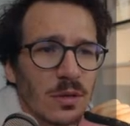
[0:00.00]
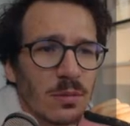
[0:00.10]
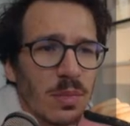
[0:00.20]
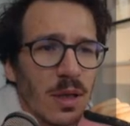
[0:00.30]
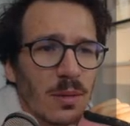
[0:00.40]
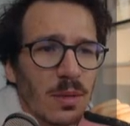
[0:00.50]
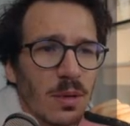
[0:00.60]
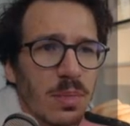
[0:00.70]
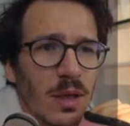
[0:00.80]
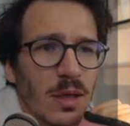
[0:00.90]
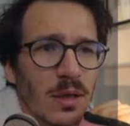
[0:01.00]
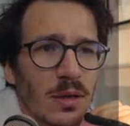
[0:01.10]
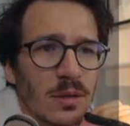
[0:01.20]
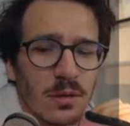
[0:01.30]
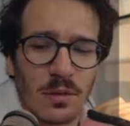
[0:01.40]
blah blah blah
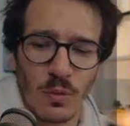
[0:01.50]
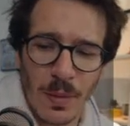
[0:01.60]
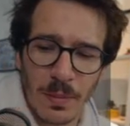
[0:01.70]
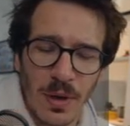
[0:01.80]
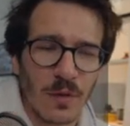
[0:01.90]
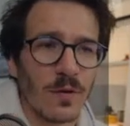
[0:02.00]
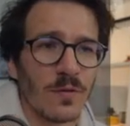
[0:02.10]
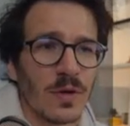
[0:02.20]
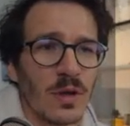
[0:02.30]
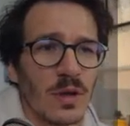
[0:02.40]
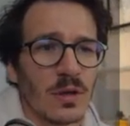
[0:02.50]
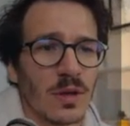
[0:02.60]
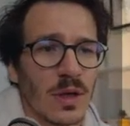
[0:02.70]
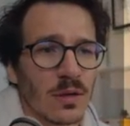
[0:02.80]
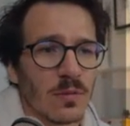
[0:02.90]
webpack 15
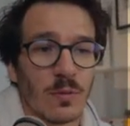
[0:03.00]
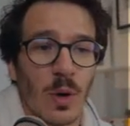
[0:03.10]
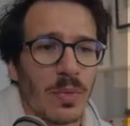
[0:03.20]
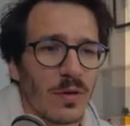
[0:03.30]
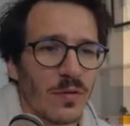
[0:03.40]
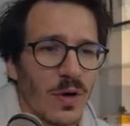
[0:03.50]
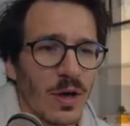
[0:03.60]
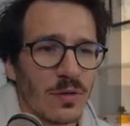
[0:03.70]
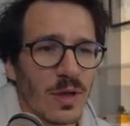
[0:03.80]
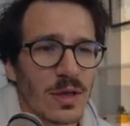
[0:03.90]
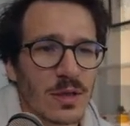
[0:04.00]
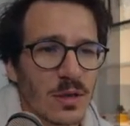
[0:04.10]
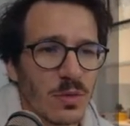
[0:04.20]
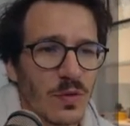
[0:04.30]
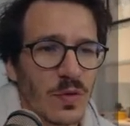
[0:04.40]
that webpack 5 that's going
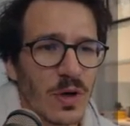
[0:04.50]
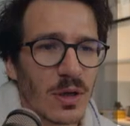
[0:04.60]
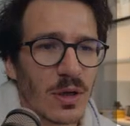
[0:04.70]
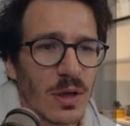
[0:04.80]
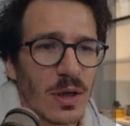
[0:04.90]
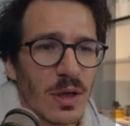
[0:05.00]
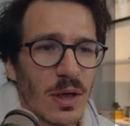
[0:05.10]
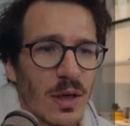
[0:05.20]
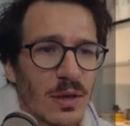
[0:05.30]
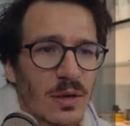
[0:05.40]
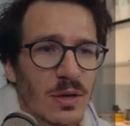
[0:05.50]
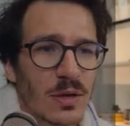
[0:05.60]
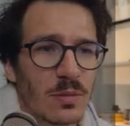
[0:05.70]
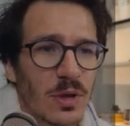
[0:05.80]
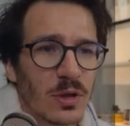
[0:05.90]
to be fun and there's
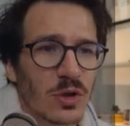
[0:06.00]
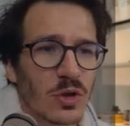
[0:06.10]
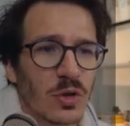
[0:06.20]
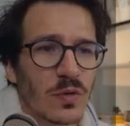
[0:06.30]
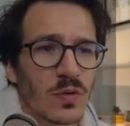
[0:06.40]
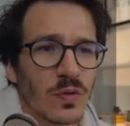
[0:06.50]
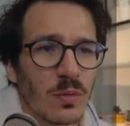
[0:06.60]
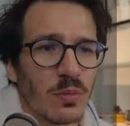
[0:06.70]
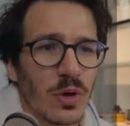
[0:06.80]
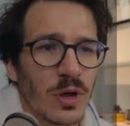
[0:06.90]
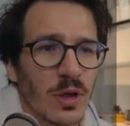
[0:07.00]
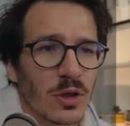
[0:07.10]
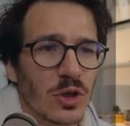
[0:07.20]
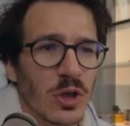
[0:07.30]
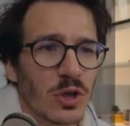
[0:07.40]
a bunch of breaking
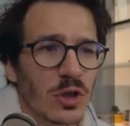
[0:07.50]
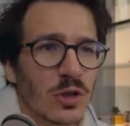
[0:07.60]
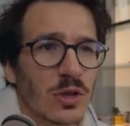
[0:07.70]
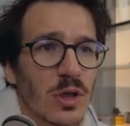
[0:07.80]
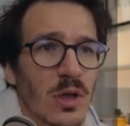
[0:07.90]
changes.